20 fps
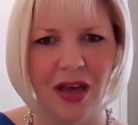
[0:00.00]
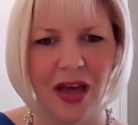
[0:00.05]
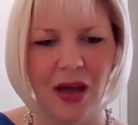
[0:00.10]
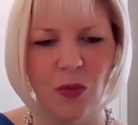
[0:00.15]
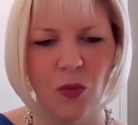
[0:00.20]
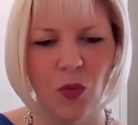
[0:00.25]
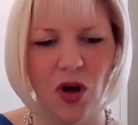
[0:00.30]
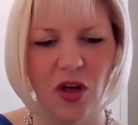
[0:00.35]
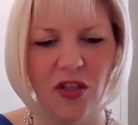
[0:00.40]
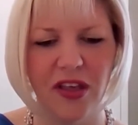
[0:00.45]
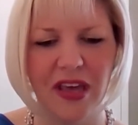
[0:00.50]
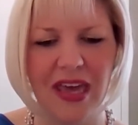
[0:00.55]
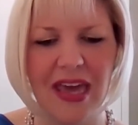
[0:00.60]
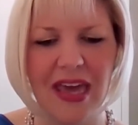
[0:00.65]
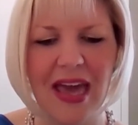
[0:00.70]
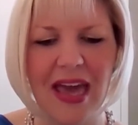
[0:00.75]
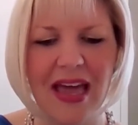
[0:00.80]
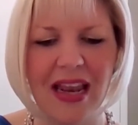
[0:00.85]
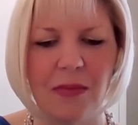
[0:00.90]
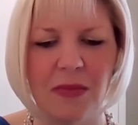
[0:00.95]
And what are the
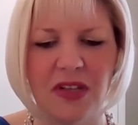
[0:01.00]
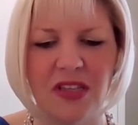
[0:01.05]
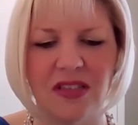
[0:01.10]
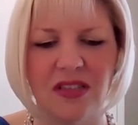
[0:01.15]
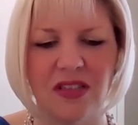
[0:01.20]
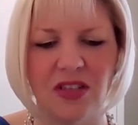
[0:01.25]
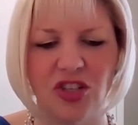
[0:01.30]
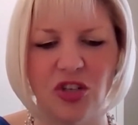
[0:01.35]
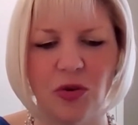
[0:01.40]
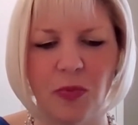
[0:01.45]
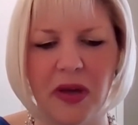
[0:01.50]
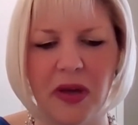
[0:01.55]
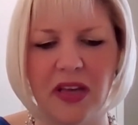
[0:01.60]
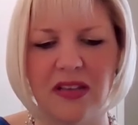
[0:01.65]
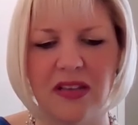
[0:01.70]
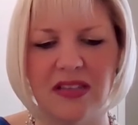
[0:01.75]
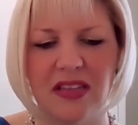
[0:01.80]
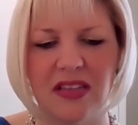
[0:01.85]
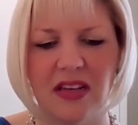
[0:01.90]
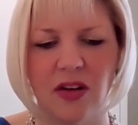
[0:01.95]
key elements that should be
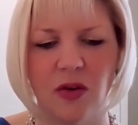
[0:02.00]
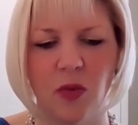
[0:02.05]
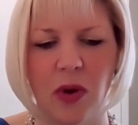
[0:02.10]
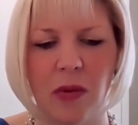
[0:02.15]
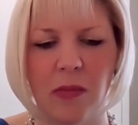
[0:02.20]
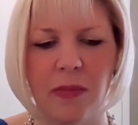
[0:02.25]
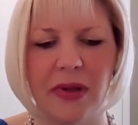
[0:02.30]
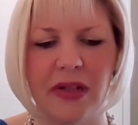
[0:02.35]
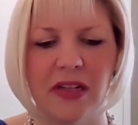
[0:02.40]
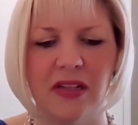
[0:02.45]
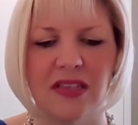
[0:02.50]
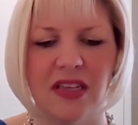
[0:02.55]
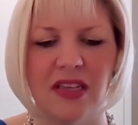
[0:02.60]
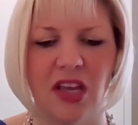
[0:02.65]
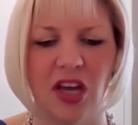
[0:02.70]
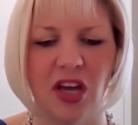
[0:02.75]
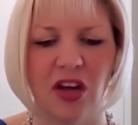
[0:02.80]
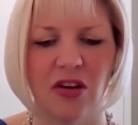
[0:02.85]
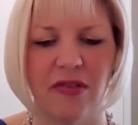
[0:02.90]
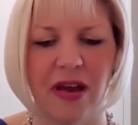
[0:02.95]
considered when building
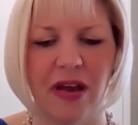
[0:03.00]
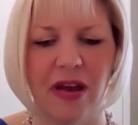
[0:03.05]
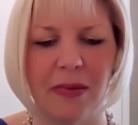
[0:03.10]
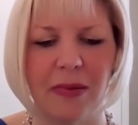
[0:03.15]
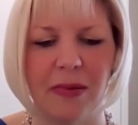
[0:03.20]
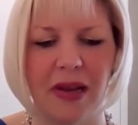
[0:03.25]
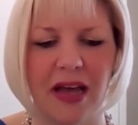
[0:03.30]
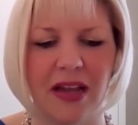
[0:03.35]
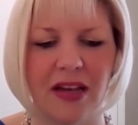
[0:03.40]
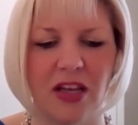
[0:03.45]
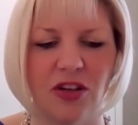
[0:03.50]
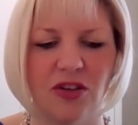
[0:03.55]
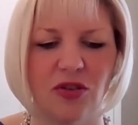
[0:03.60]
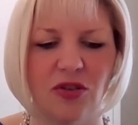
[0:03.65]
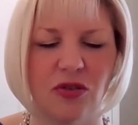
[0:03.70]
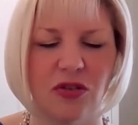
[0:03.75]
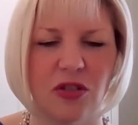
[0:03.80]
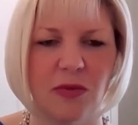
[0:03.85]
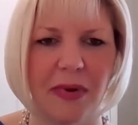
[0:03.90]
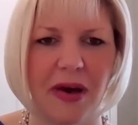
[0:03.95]
your career plan? You
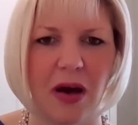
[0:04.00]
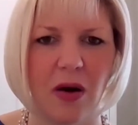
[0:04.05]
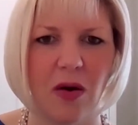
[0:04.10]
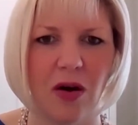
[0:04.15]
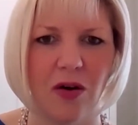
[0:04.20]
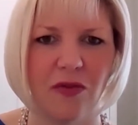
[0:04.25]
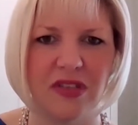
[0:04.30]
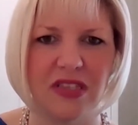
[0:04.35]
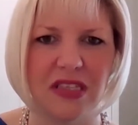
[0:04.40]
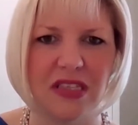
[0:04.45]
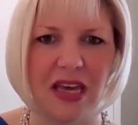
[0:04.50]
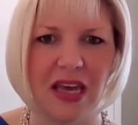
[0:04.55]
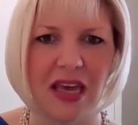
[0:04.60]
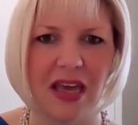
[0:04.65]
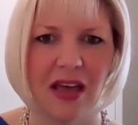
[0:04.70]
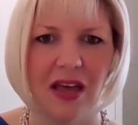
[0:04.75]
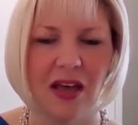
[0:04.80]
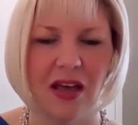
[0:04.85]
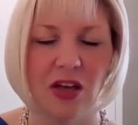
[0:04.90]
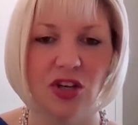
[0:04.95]
talked about,
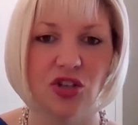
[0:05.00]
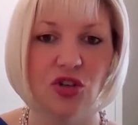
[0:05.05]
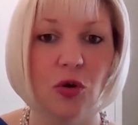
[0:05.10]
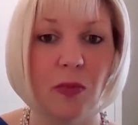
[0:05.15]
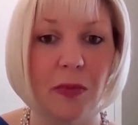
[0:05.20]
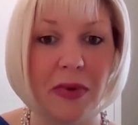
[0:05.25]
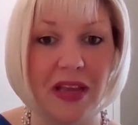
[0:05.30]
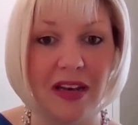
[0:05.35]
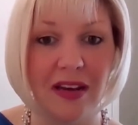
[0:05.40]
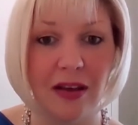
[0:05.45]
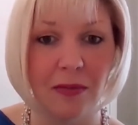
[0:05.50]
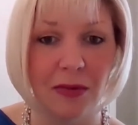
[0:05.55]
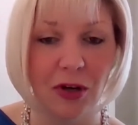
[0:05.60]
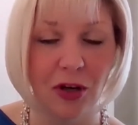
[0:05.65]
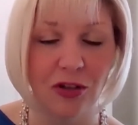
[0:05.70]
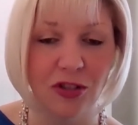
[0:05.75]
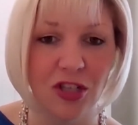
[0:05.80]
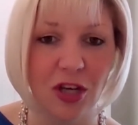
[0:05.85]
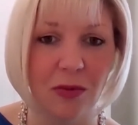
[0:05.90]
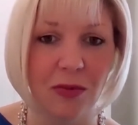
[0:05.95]
obviously, short, medium,
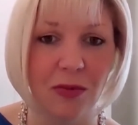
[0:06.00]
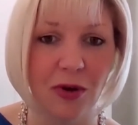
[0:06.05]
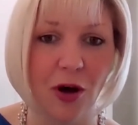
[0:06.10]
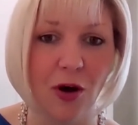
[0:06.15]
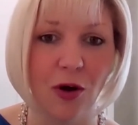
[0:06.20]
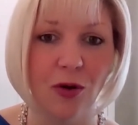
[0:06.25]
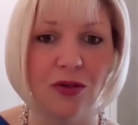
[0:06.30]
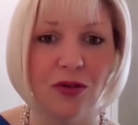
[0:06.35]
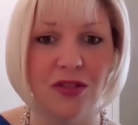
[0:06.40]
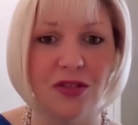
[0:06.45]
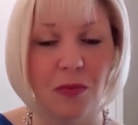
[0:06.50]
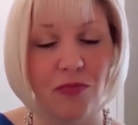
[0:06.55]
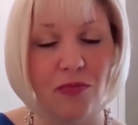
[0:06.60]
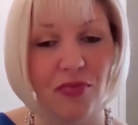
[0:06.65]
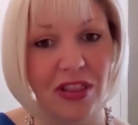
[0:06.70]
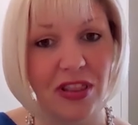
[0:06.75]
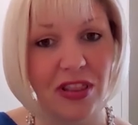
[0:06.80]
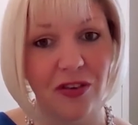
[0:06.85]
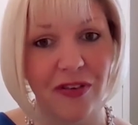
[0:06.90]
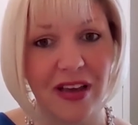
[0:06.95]
long-term goals and
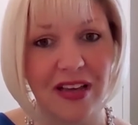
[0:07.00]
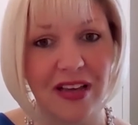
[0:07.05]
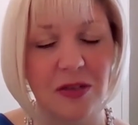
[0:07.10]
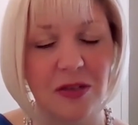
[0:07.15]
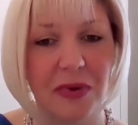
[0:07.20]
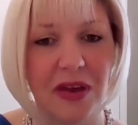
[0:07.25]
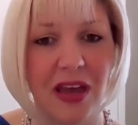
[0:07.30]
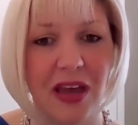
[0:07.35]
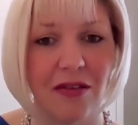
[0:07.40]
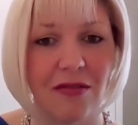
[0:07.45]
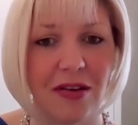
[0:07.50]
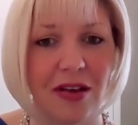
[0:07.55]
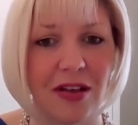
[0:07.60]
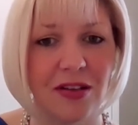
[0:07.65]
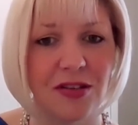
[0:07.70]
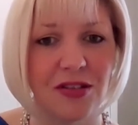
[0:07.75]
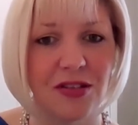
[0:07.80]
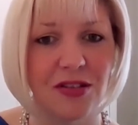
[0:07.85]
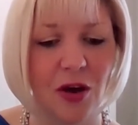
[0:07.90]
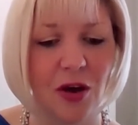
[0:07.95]
breadth of
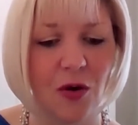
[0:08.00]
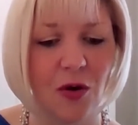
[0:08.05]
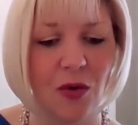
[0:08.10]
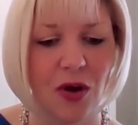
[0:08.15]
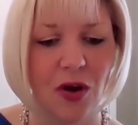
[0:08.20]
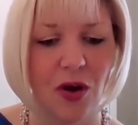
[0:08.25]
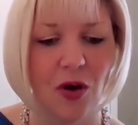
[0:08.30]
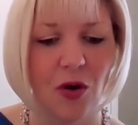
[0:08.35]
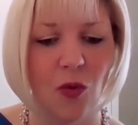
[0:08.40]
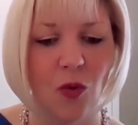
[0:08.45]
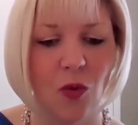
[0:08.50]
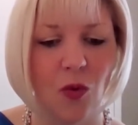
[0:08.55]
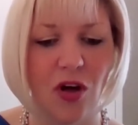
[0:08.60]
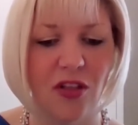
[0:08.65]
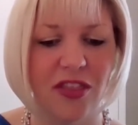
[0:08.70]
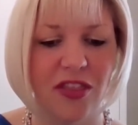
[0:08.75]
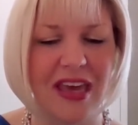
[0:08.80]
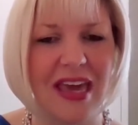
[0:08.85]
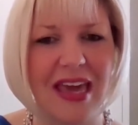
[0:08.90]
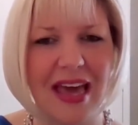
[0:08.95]
experience. So what
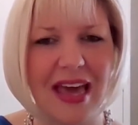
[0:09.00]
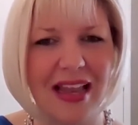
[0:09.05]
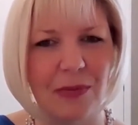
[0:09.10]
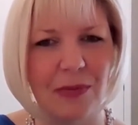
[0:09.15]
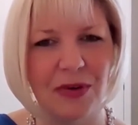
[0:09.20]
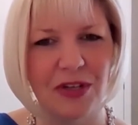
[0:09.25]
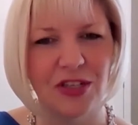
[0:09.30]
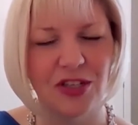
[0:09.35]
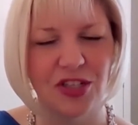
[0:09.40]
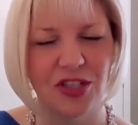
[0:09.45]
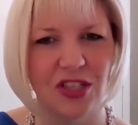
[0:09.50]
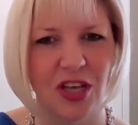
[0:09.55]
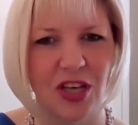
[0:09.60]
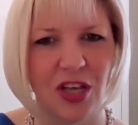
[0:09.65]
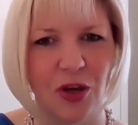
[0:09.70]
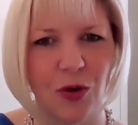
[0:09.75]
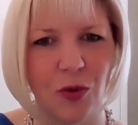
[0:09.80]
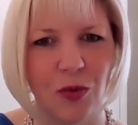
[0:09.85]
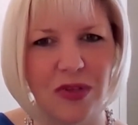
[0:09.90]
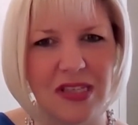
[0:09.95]
are the key elements that
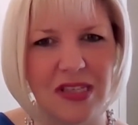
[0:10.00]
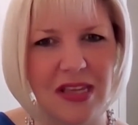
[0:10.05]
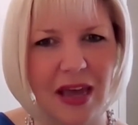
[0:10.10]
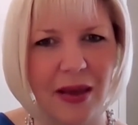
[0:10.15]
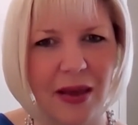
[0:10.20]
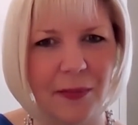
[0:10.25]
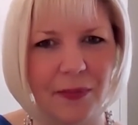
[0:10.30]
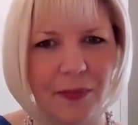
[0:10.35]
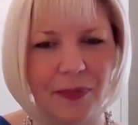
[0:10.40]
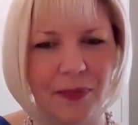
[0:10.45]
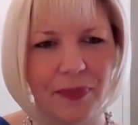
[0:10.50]
you would say?